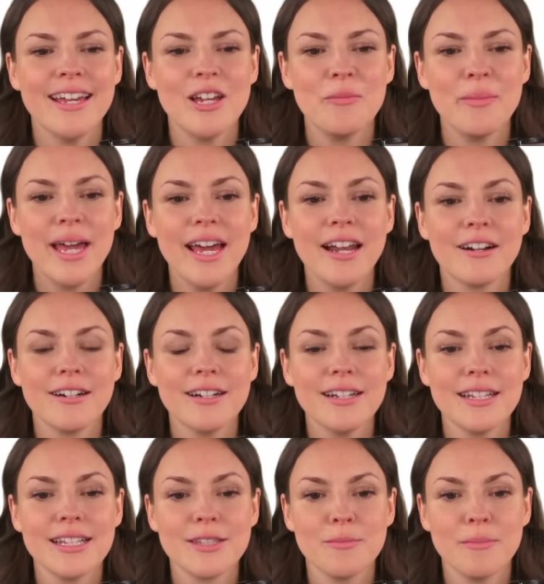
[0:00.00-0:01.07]
A pattern
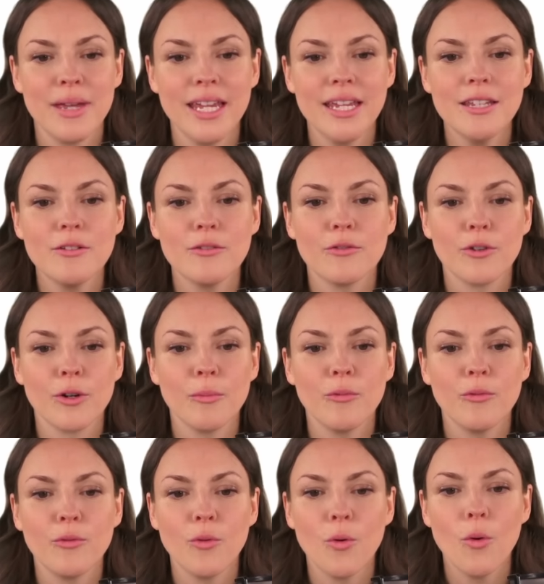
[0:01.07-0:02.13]
is made from
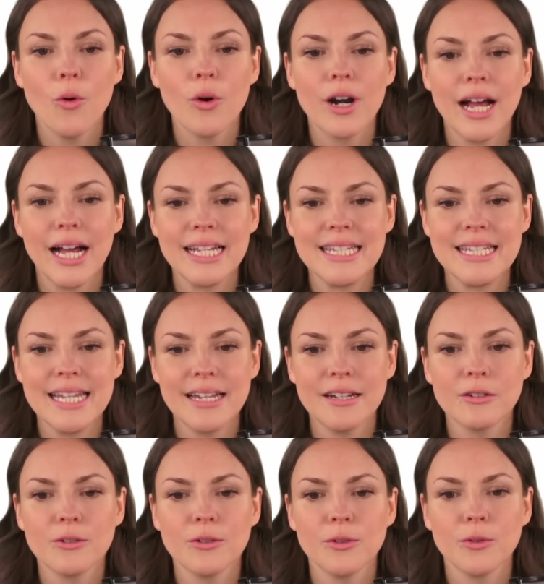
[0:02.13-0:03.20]
four
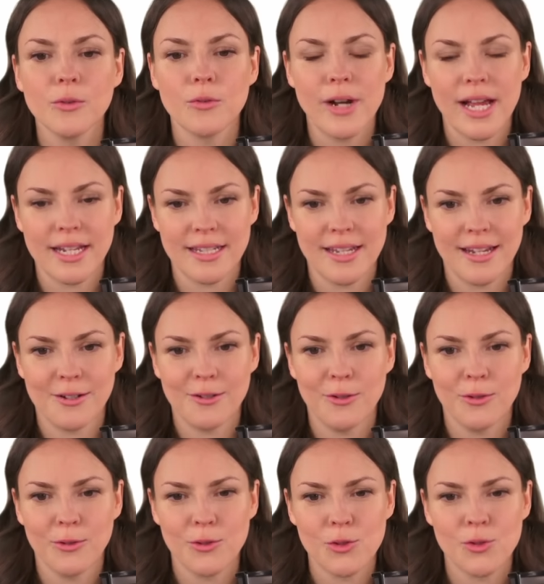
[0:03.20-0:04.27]
identical
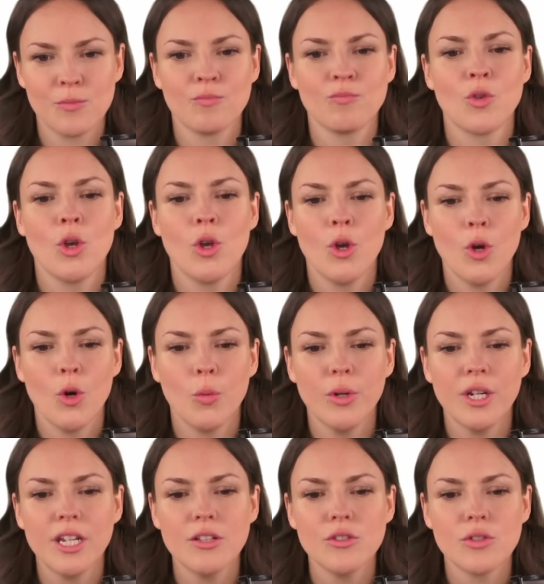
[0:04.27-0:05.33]
rectangles.
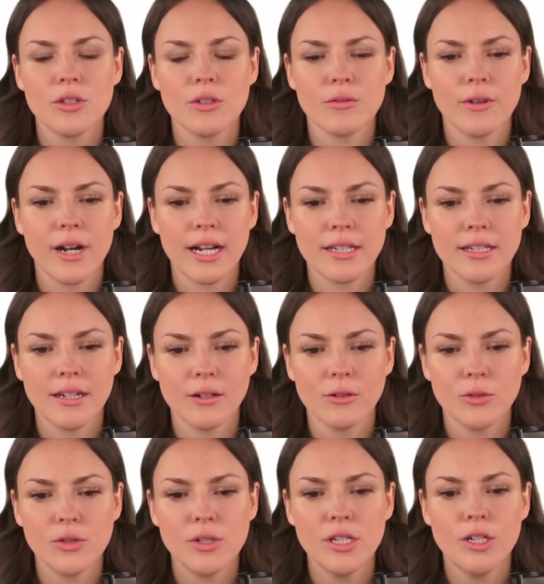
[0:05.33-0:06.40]
We can see the
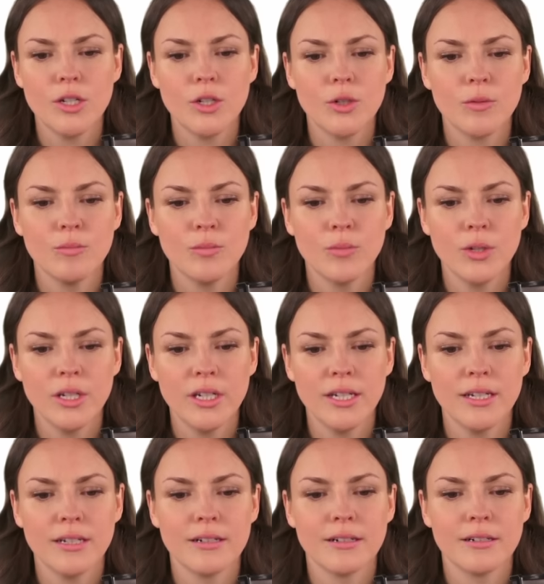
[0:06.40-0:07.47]
rectangles here,
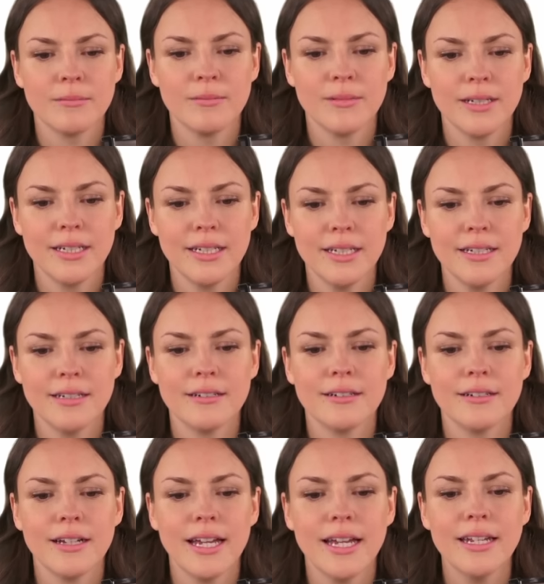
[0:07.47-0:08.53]
here,
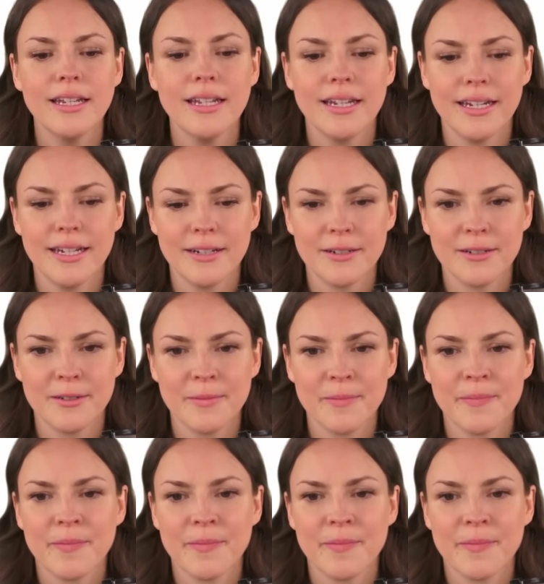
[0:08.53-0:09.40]
here and here.